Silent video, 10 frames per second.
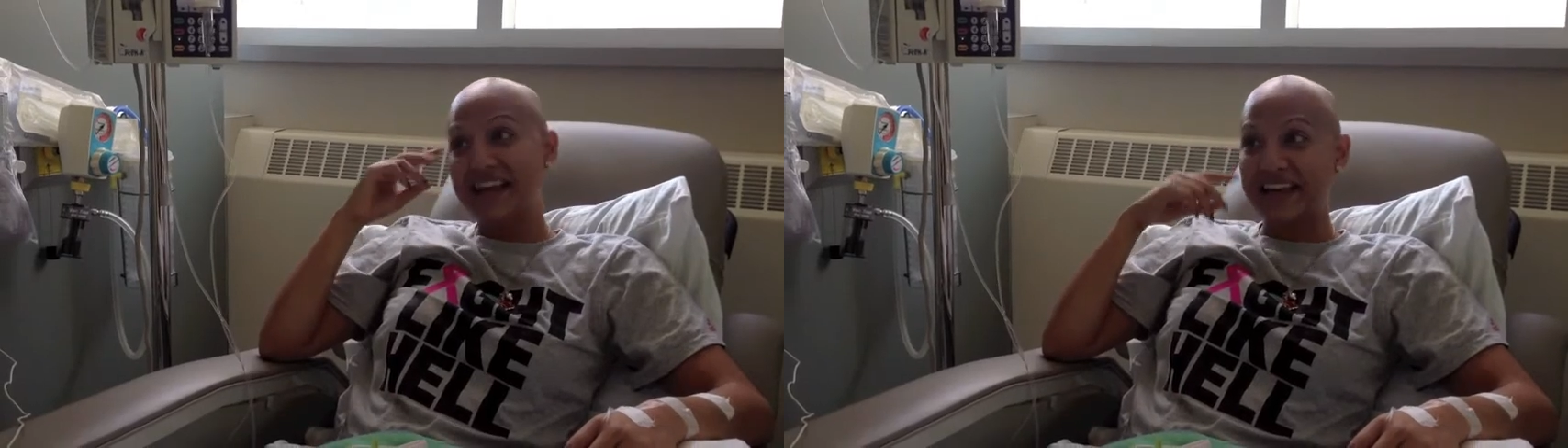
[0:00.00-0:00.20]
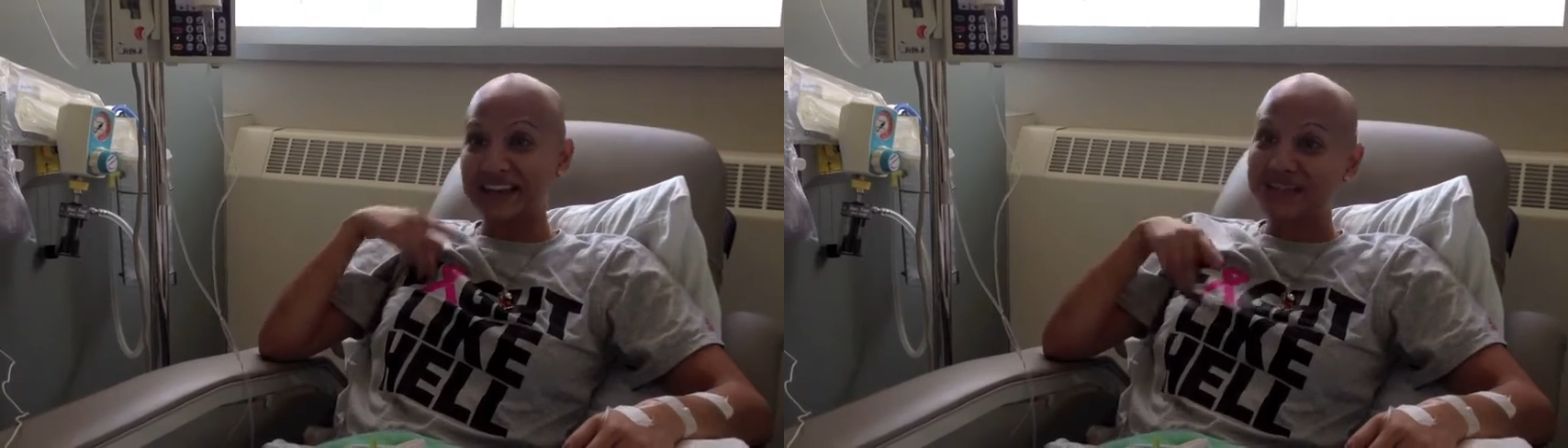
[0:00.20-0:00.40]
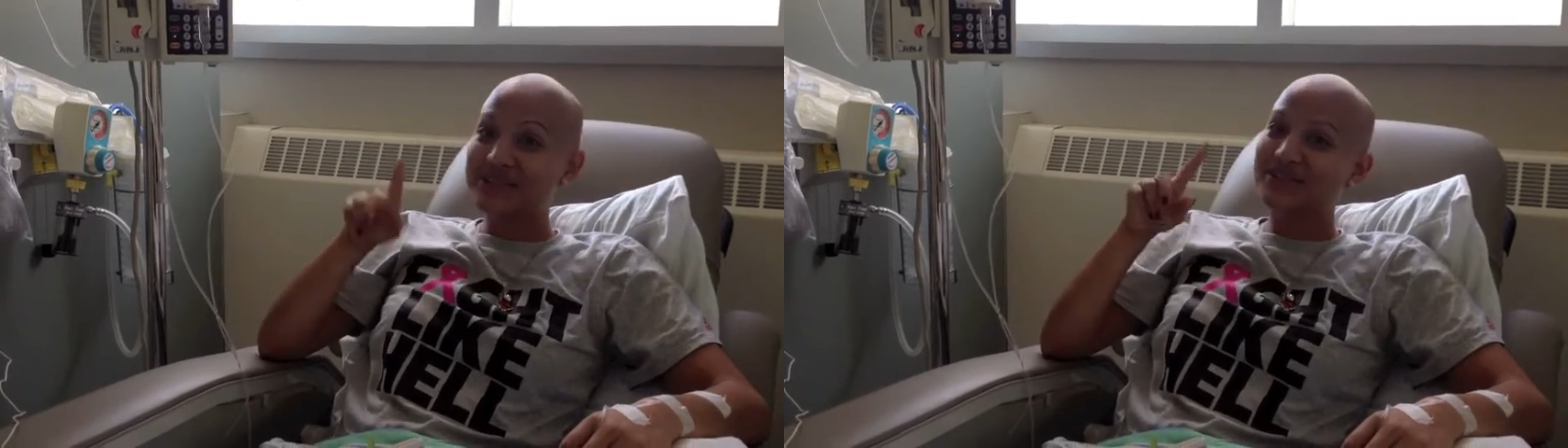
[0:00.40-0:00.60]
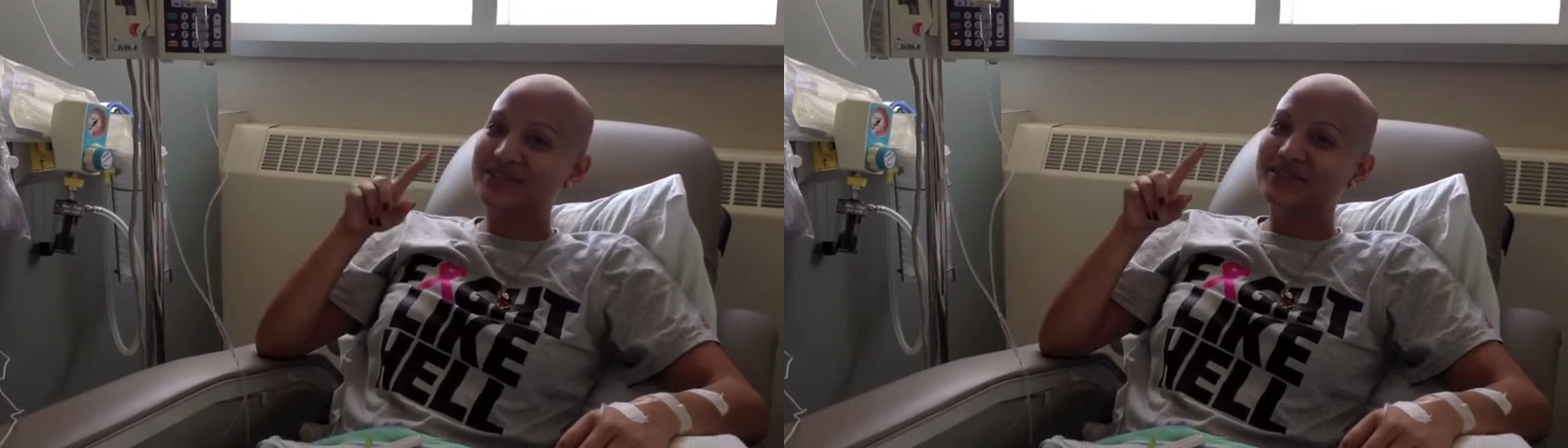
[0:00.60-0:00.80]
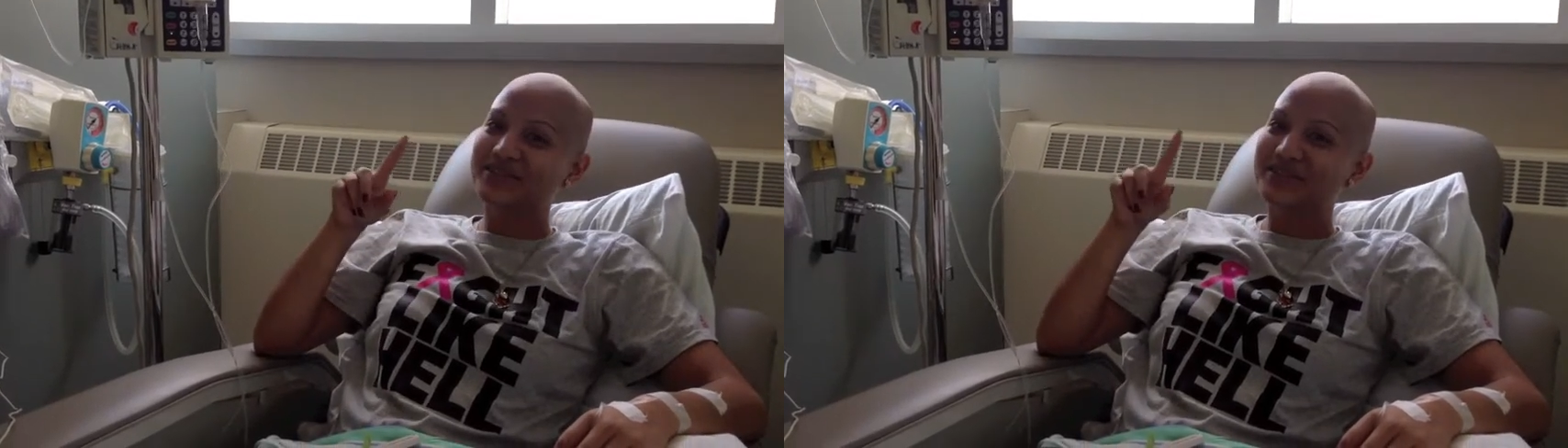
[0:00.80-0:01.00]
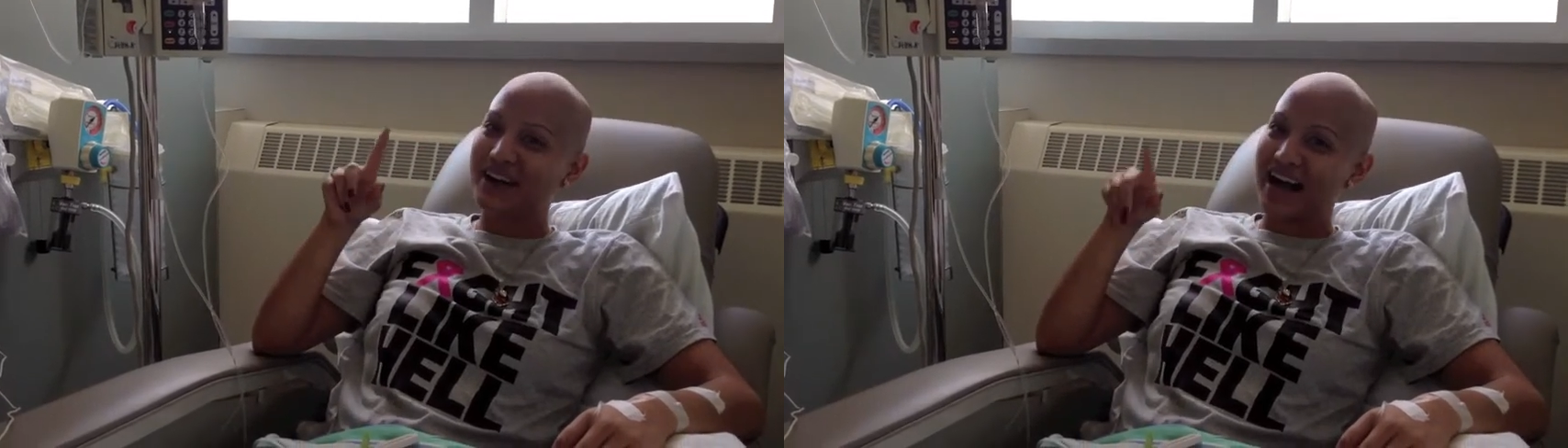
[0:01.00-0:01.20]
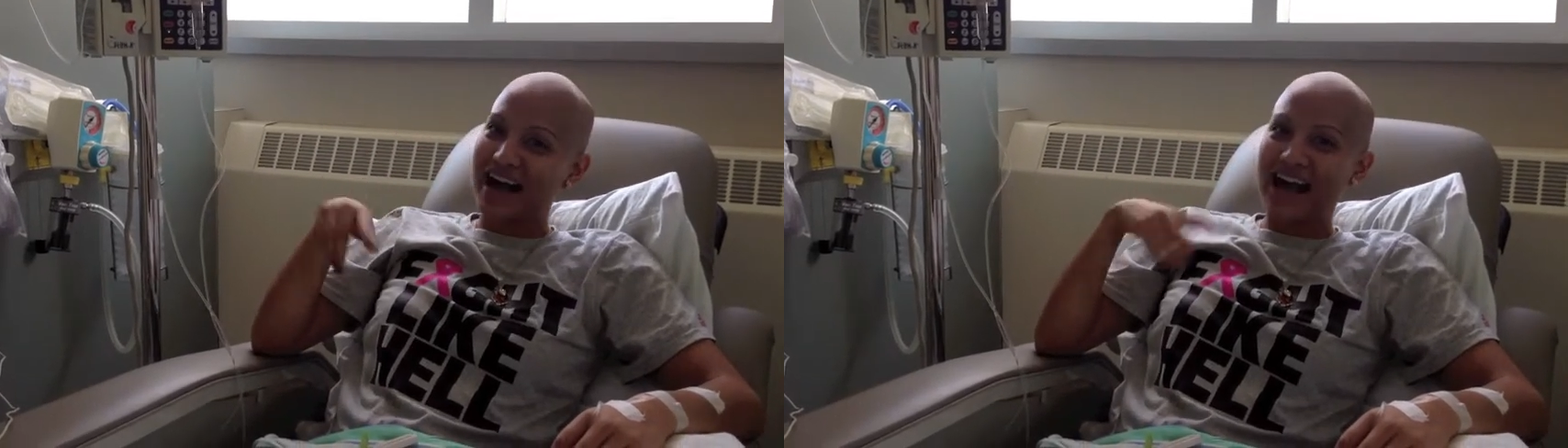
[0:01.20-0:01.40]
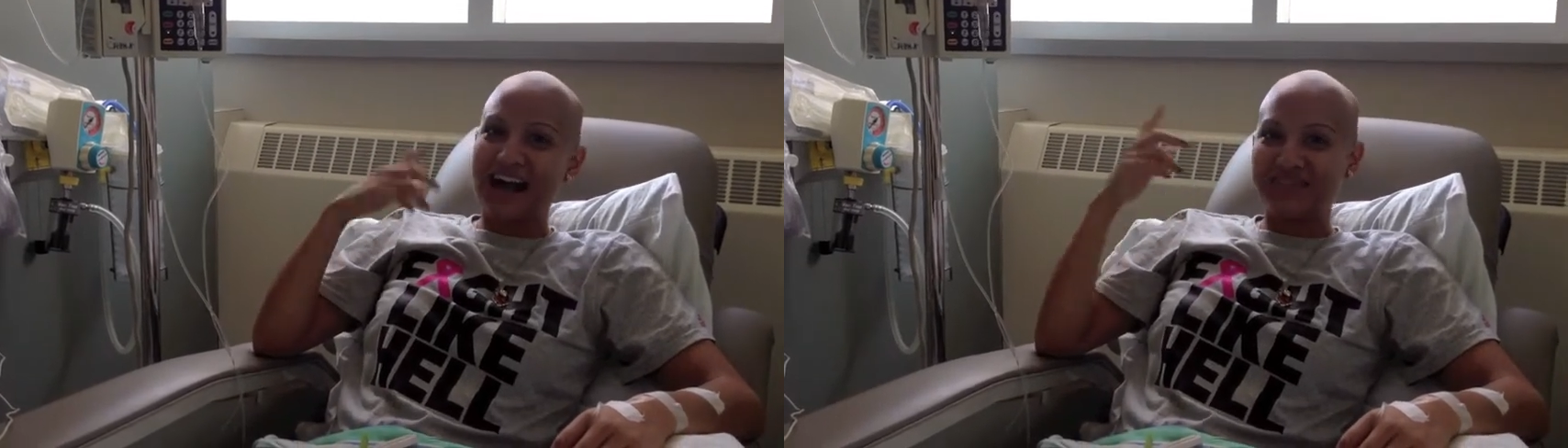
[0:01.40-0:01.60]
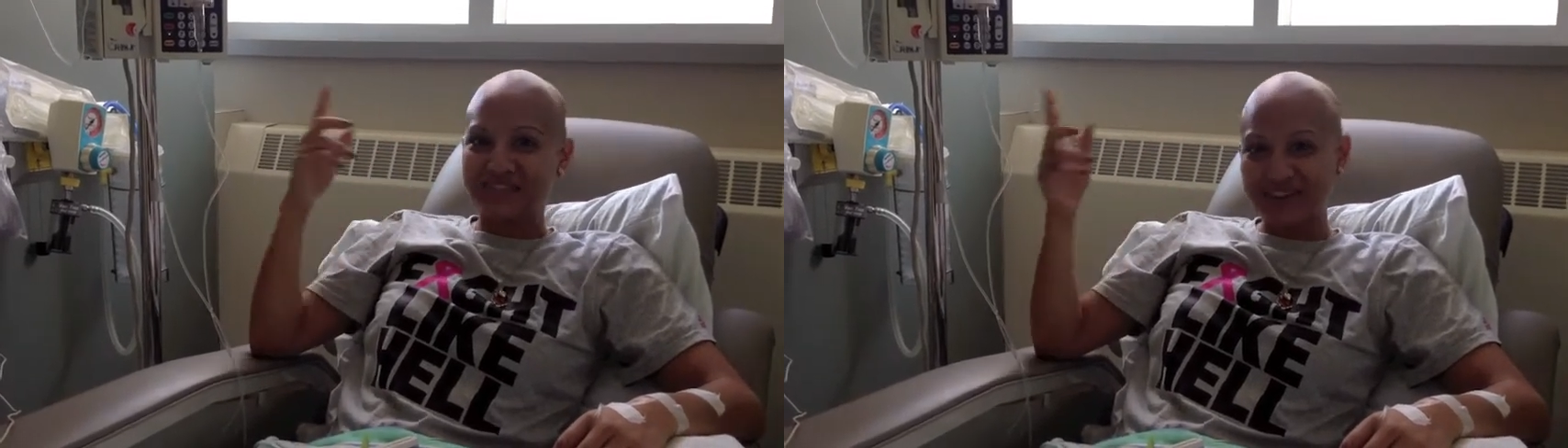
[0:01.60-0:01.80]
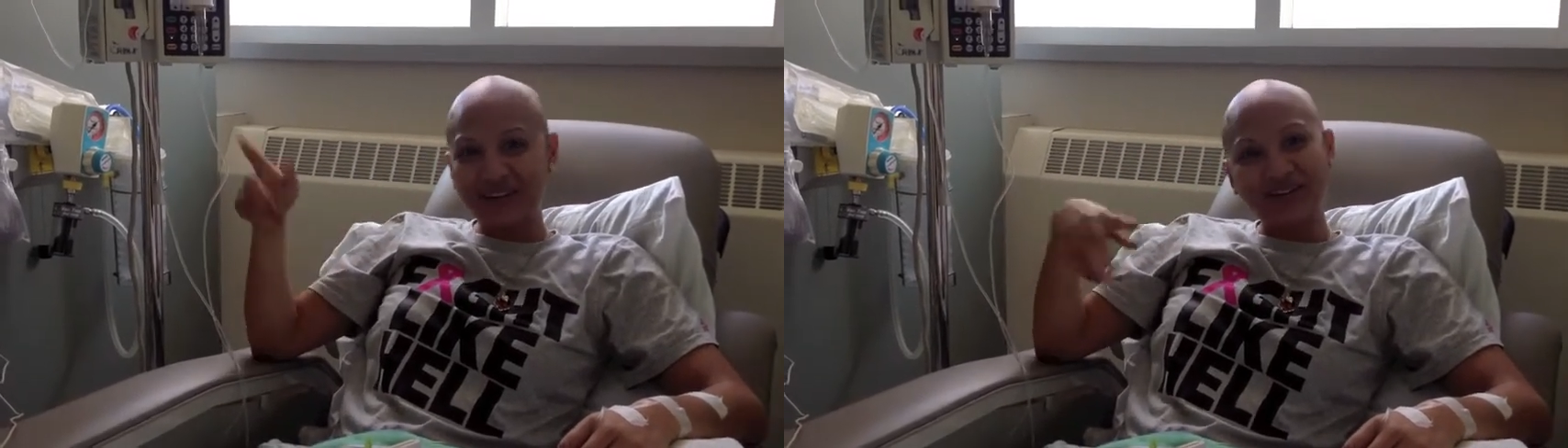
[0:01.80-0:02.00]
it's true. I have to
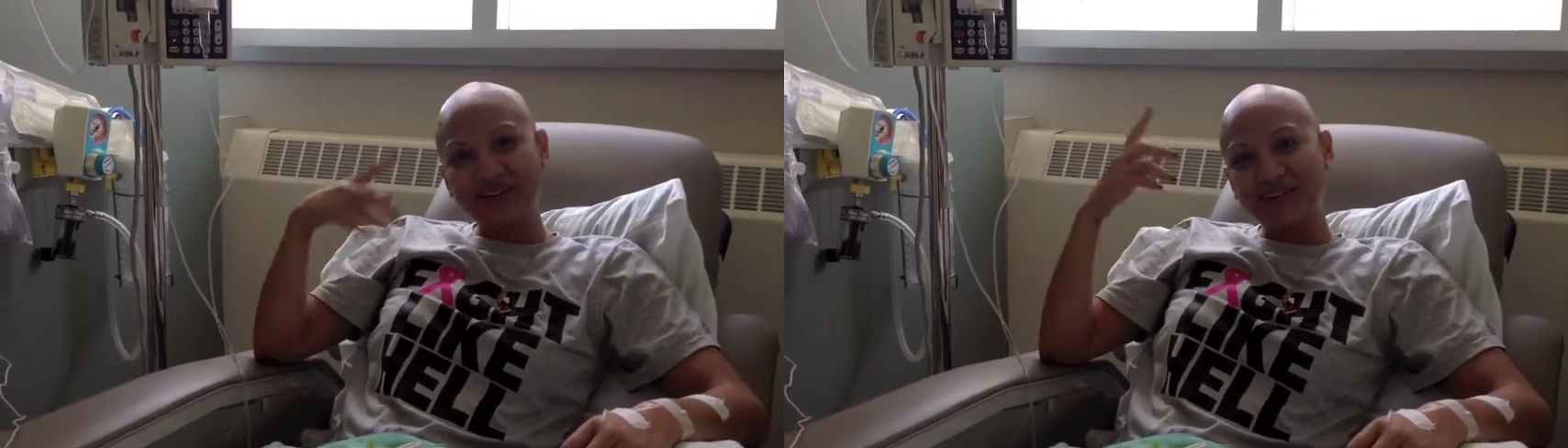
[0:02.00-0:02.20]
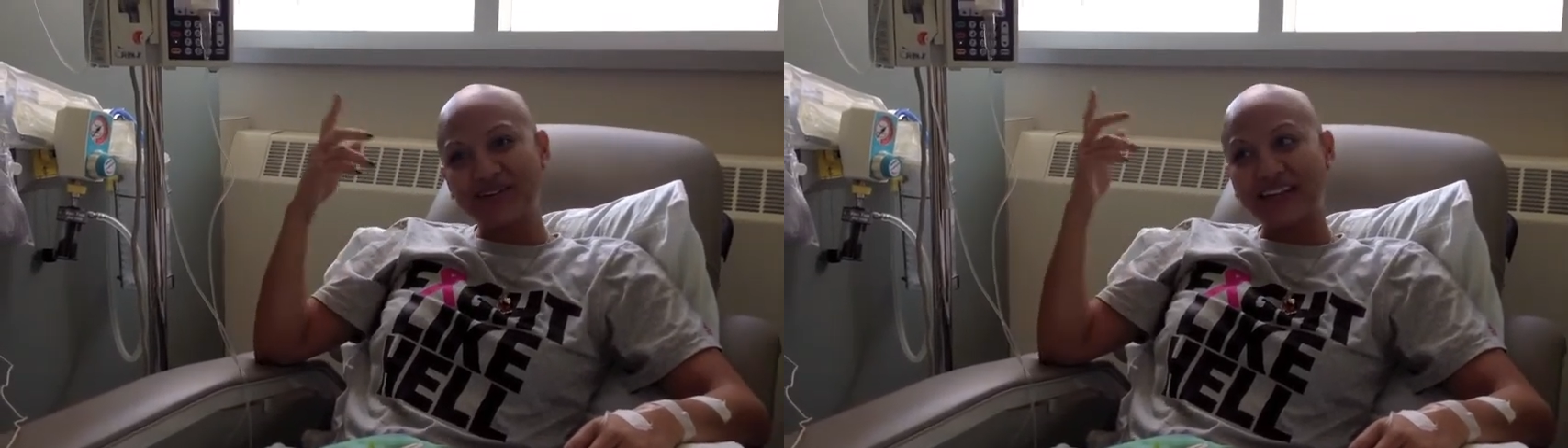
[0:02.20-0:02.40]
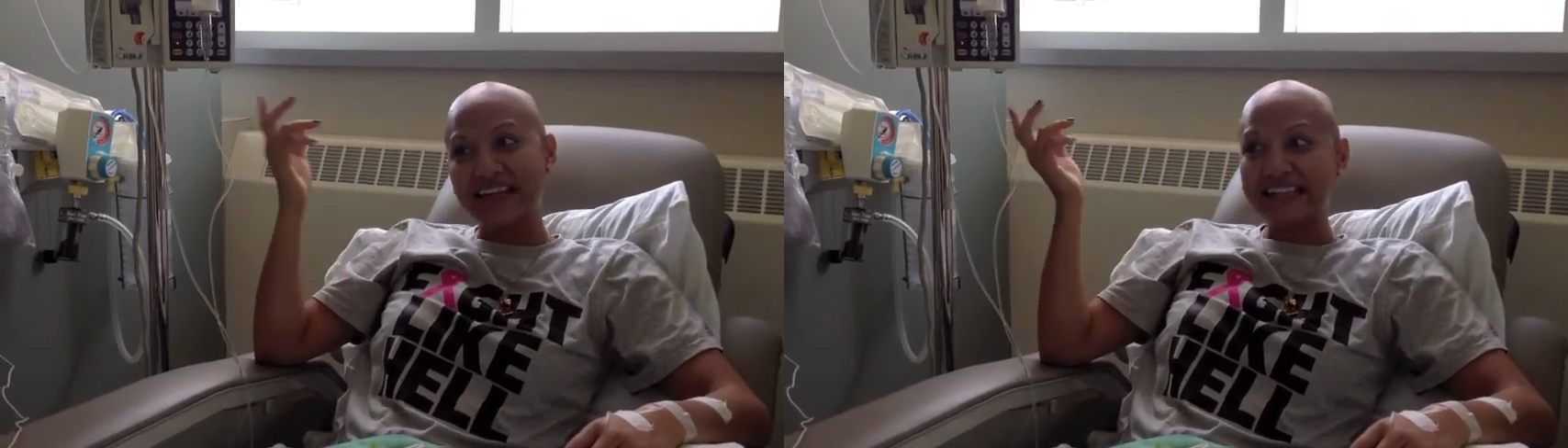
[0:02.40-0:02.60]
go and get